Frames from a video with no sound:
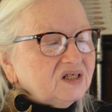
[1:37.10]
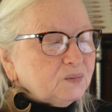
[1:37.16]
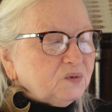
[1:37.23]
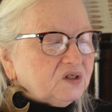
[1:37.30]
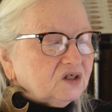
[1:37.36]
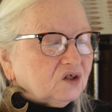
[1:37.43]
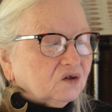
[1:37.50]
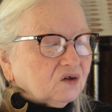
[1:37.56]
this
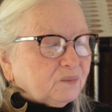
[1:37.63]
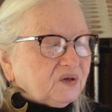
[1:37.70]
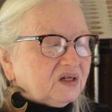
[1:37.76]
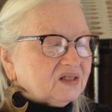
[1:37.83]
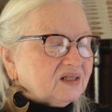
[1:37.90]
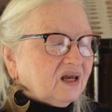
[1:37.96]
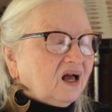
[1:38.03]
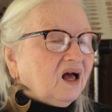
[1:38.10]
particular
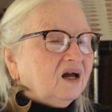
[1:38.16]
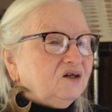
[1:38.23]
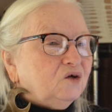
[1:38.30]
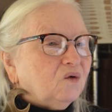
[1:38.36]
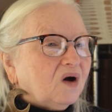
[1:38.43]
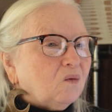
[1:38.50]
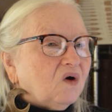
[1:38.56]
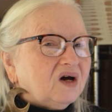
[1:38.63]
piece, I
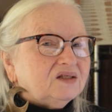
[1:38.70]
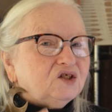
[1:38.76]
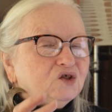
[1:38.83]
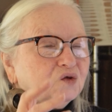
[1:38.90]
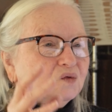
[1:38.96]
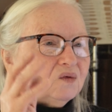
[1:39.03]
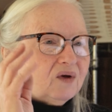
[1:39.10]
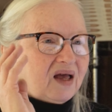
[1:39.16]
knew I wanted to
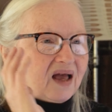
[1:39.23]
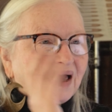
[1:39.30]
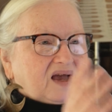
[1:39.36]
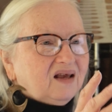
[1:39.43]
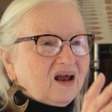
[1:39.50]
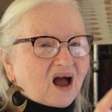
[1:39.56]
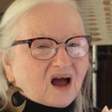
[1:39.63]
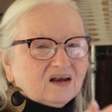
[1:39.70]
do
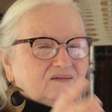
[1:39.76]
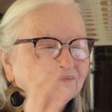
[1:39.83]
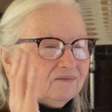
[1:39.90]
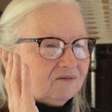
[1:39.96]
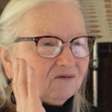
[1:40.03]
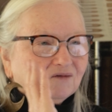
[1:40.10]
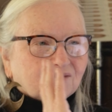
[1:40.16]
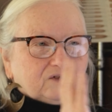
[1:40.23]

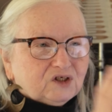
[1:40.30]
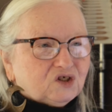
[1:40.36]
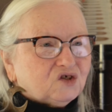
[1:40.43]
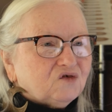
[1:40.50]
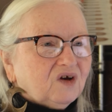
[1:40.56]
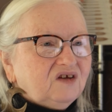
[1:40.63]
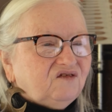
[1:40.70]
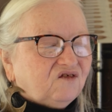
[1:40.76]
head-on,
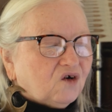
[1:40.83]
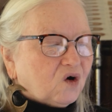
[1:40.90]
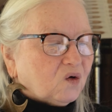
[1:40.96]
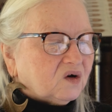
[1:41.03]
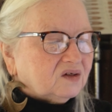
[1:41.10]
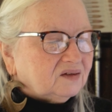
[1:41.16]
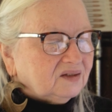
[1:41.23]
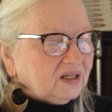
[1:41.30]

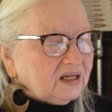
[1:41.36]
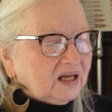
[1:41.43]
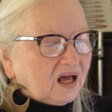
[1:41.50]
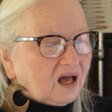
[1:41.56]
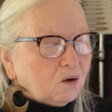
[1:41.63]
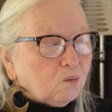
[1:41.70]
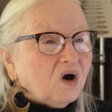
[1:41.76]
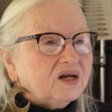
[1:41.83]
straightforward.
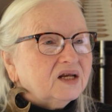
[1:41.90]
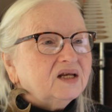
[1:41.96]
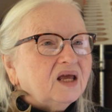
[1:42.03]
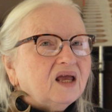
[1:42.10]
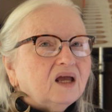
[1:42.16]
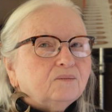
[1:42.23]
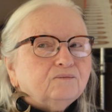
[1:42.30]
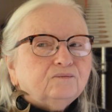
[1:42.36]
I wanted
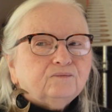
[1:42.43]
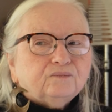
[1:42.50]
a